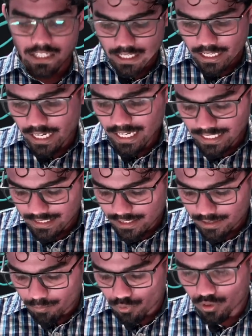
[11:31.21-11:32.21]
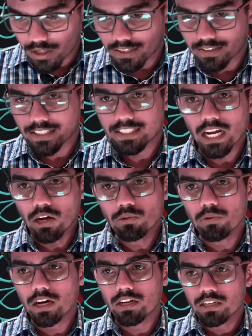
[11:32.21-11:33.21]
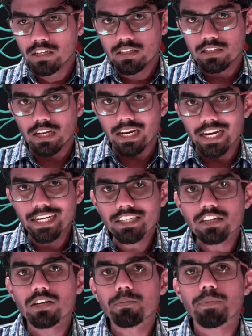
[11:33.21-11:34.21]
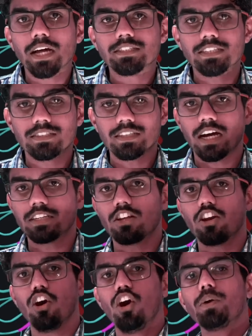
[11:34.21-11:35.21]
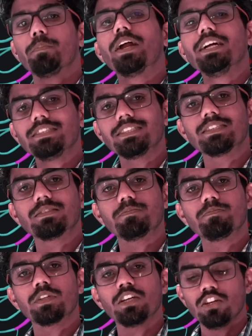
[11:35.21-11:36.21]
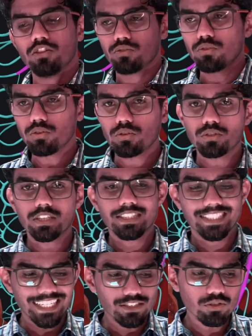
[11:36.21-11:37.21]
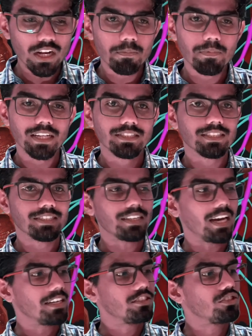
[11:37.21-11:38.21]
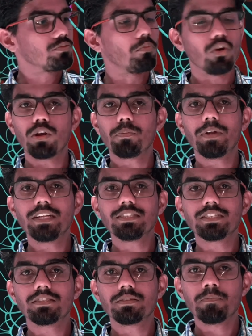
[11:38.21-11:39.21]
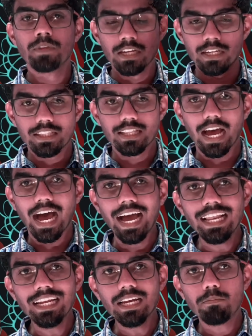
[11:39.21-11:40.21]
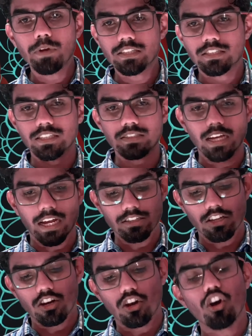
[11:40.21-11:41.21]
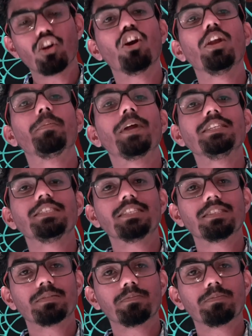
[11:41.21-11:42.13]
As it progresses downward, the later on branches are the long branches. So the jejunal branches are the small branches. The ileal branches are the longer branches.